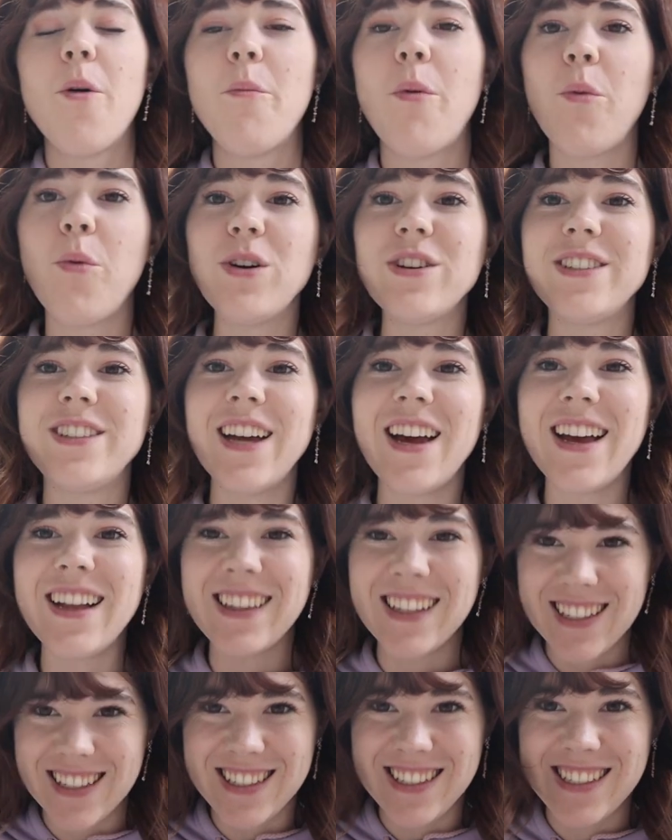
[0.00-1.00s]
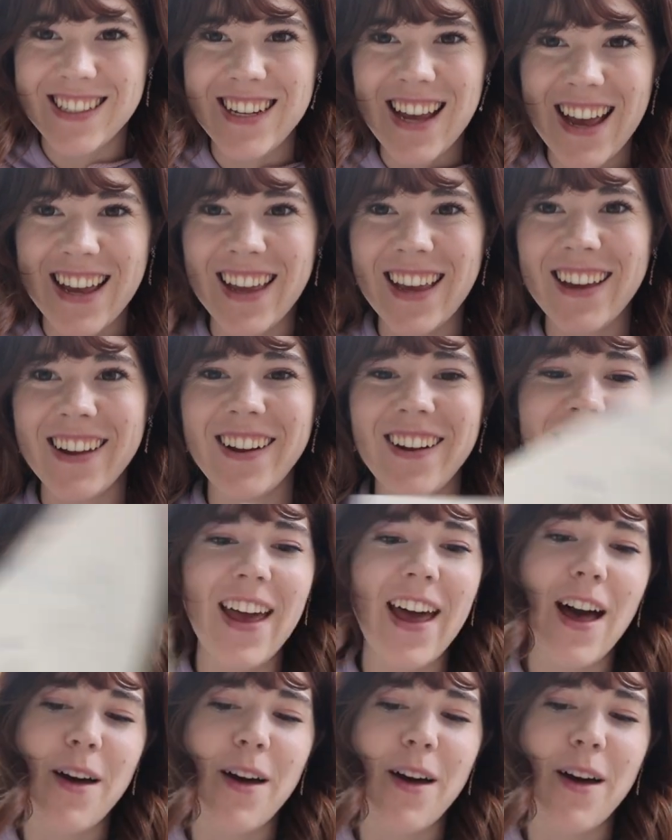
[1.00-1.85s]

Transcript: But we're done. Let's check it. Okay,